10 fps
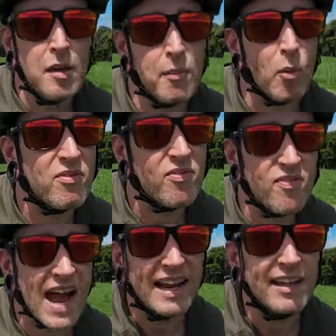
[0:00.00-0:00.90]
But we
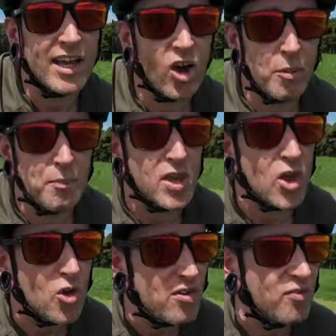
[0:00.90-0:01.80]
finally got a
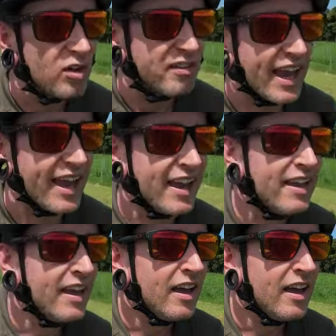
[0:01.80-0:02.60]
beautiful day